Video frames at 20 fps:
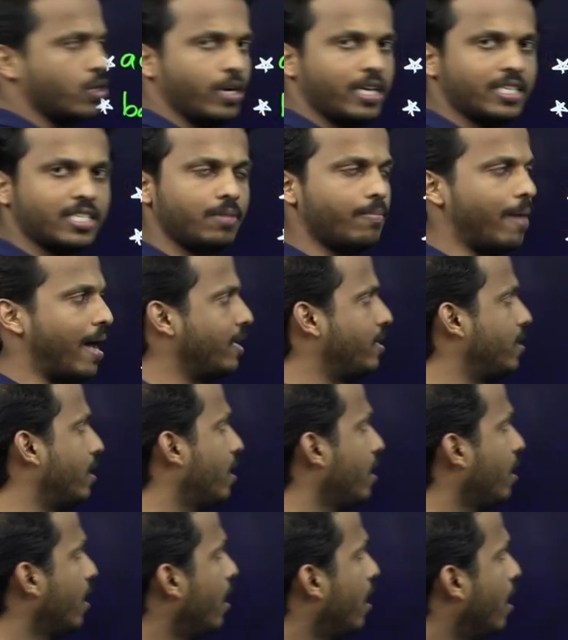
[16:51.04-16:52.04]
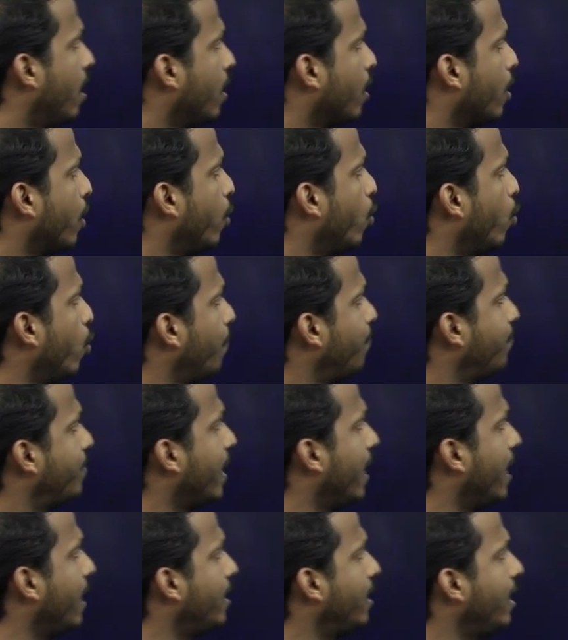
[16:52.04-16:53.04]
so doesn't matter. Group
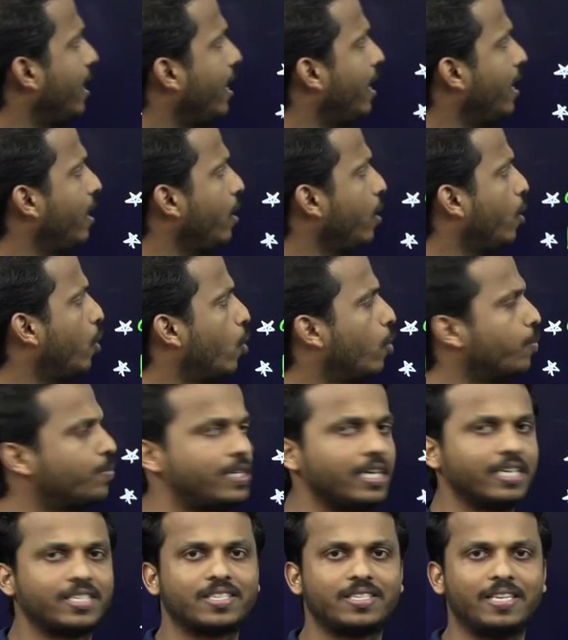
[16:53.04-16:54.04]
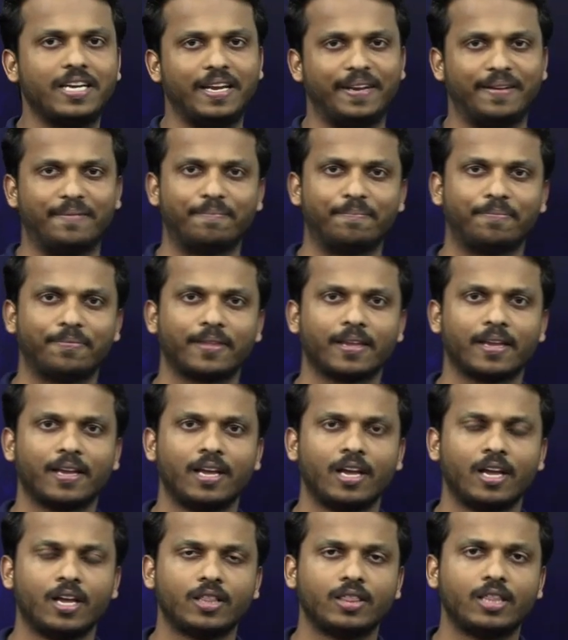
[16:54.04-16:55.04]
13, group 16,
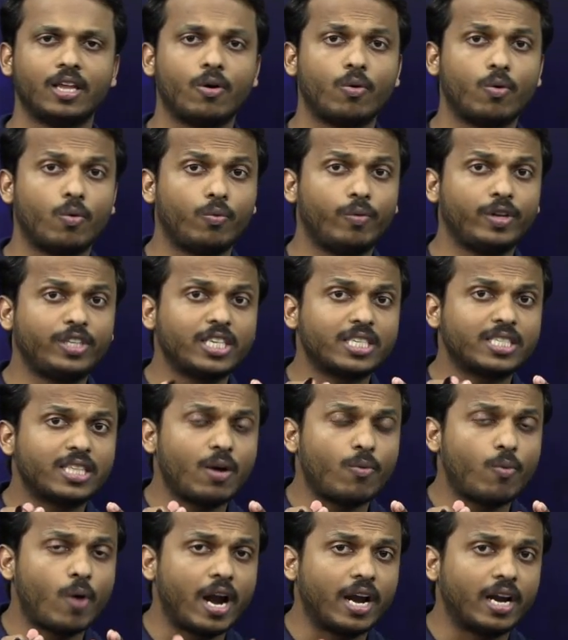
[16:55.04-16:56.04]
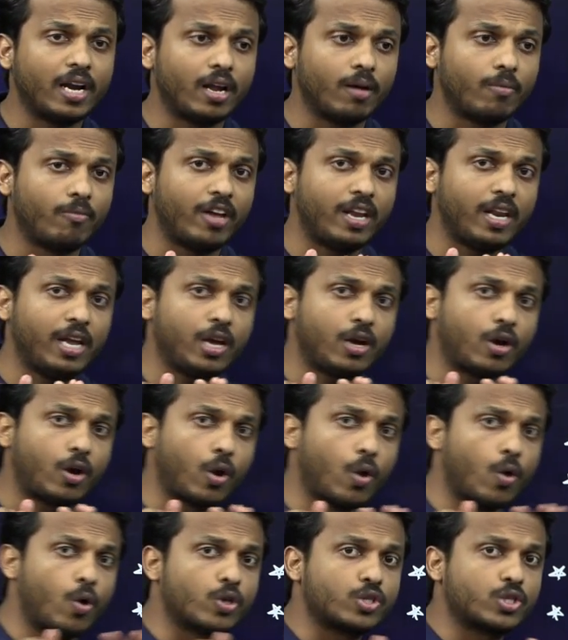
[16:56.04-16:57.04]
the which is the one very
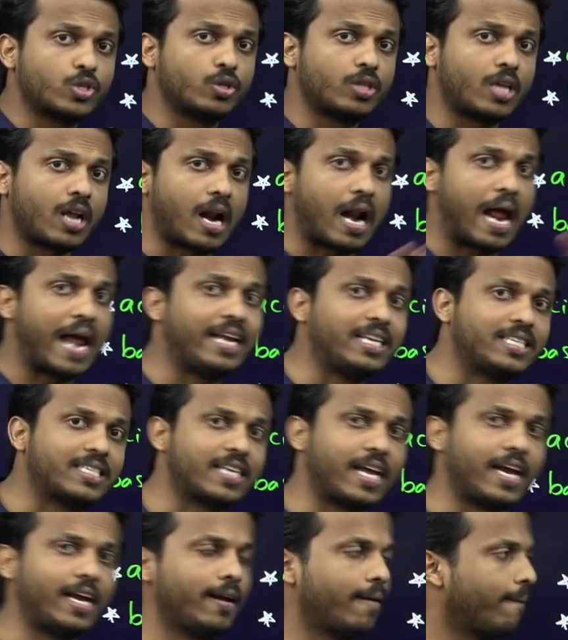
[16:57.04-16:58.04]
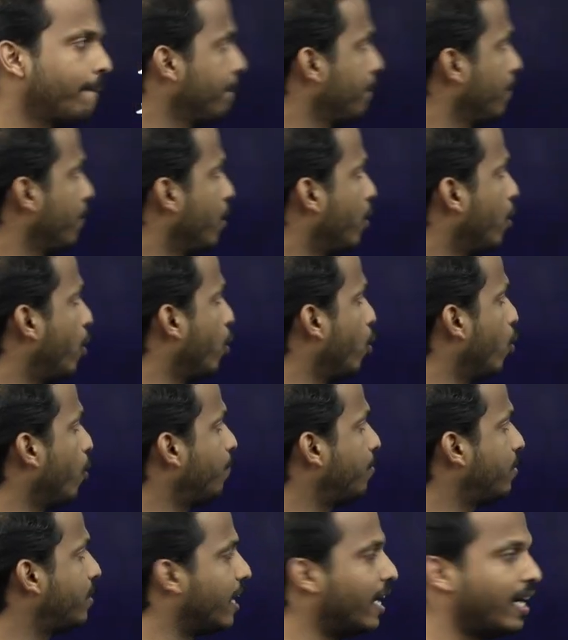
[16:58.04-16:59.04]
close to the right side?
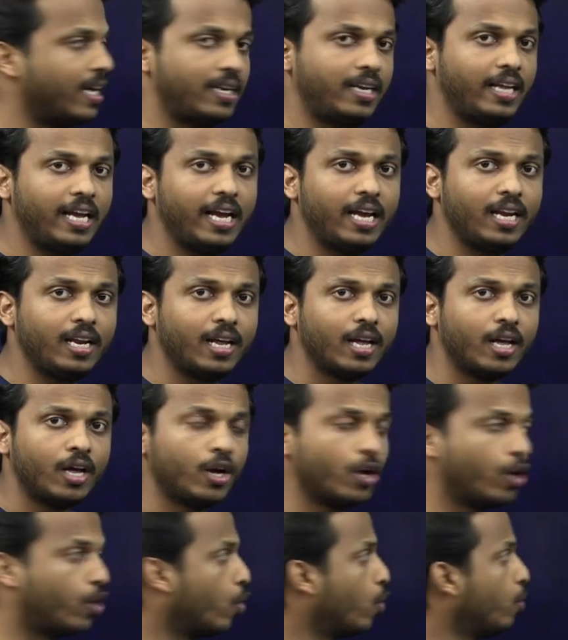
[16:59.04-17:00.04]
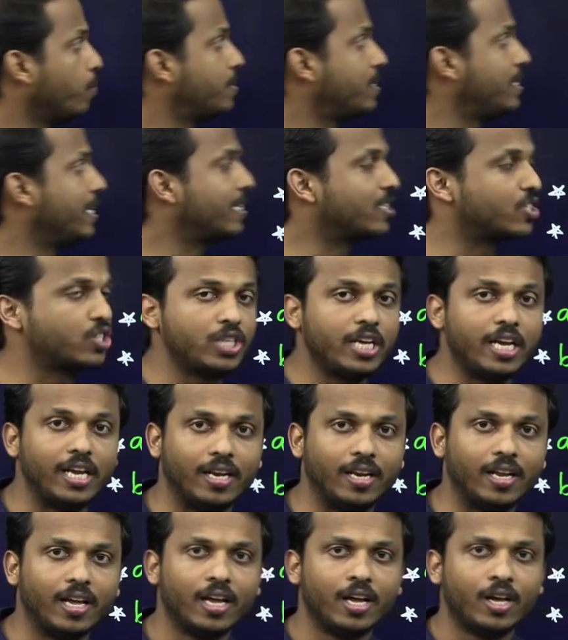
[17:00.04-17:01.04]
Group 13, group
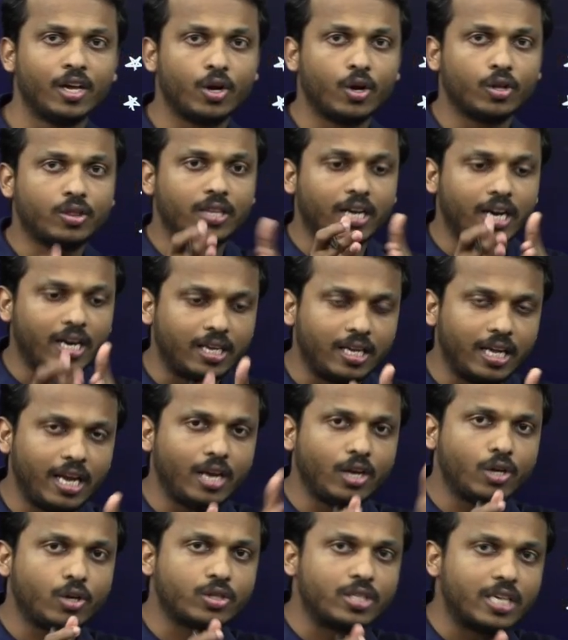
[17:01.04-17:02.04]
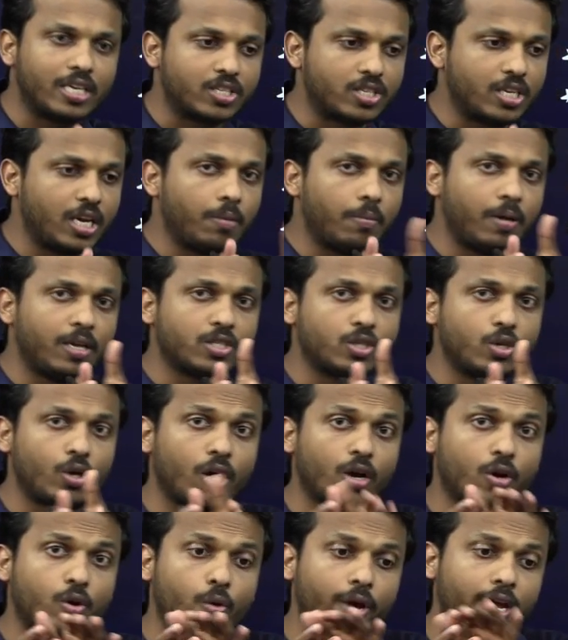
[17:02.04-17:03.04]
16. You know, 13 to 16 means
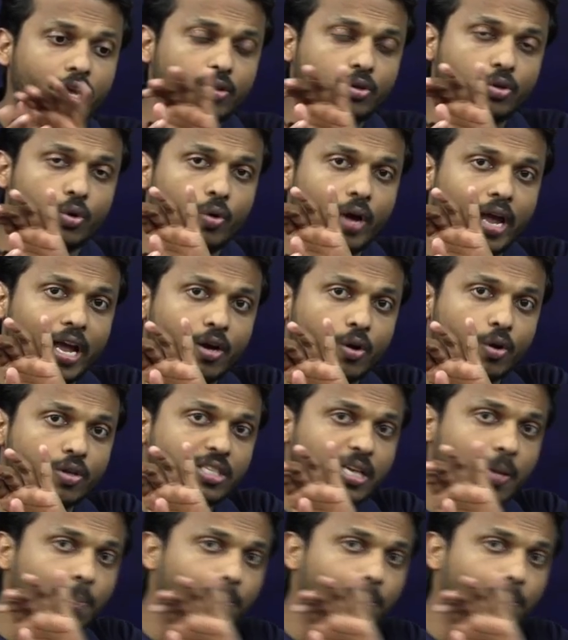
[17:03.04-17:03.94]
you are going through across